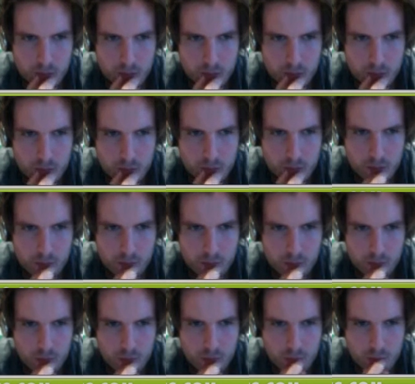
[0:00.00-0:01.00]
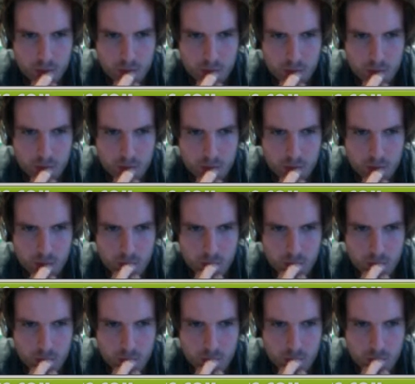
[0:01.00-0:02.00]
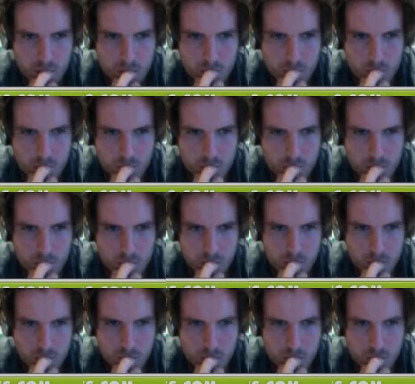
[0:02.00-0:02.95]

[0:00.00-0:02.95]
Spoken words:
This person isn't speaking.